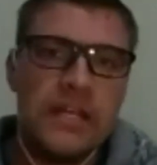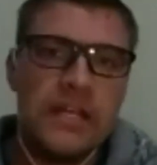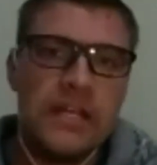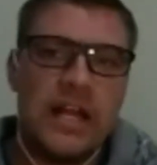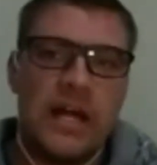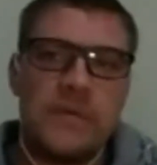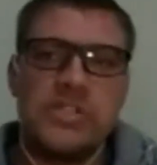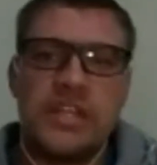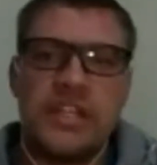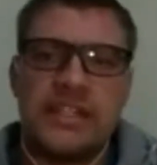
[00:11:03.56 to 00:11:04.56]
I'm sure
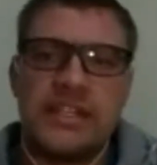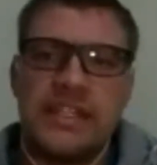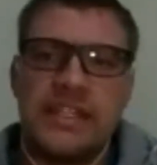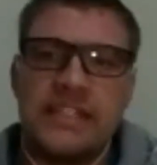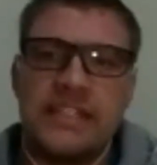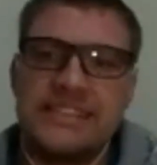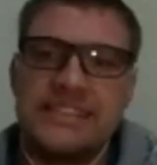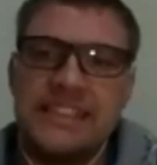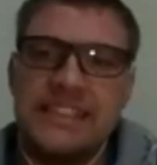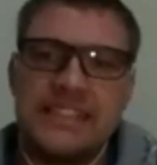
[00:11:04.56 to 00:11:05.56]
that they can see
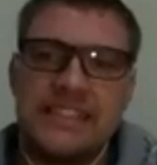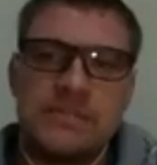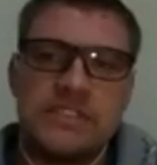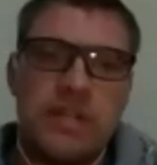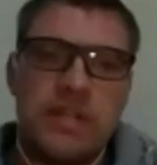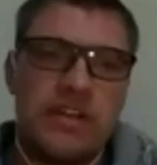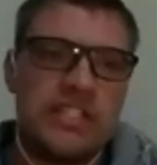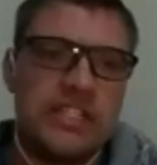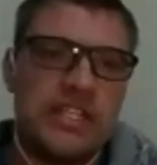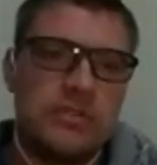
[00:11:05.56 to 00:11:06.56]
some similarity
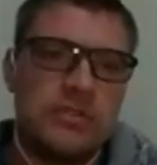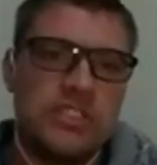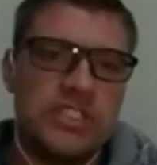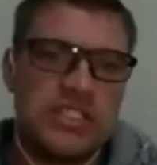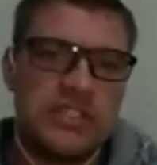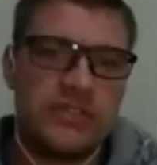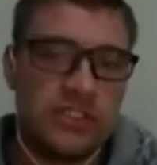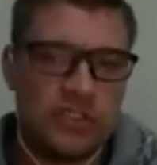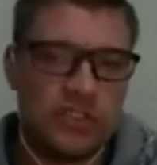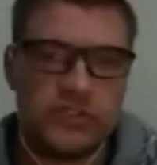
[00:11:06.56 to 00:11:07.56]
here between Jesus and
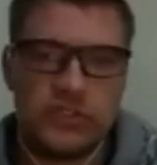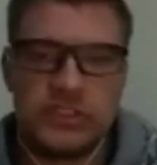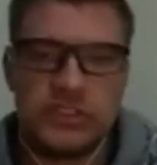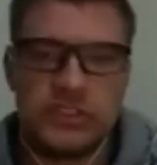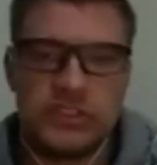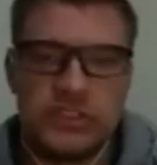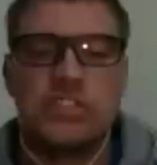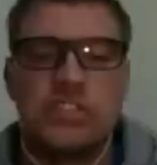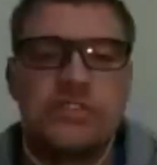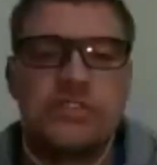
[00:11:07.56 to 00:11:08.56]

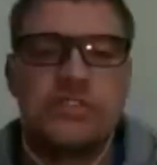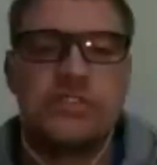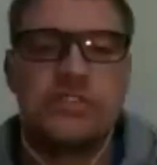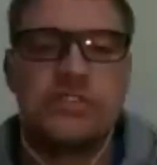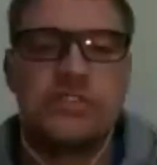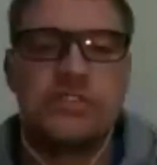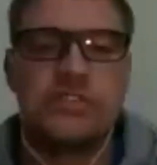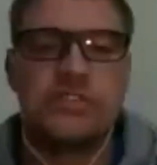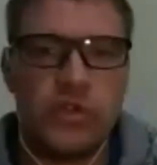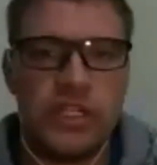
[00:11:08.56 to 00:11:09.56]
Joseph, and Jesus'
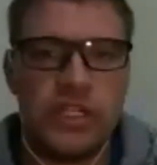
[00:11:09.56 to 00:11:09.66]
story.